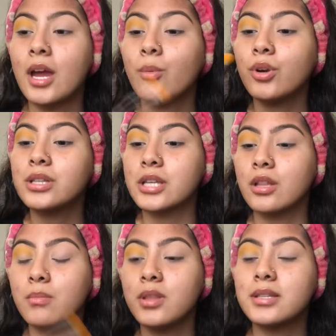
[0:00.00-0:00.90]
Y'all were
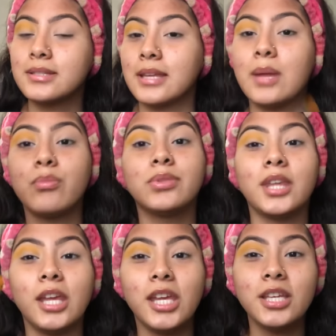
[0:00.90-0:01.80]
telling me the same
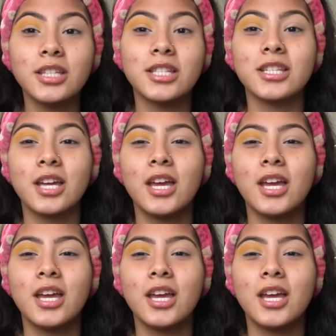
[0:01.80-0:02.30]
things.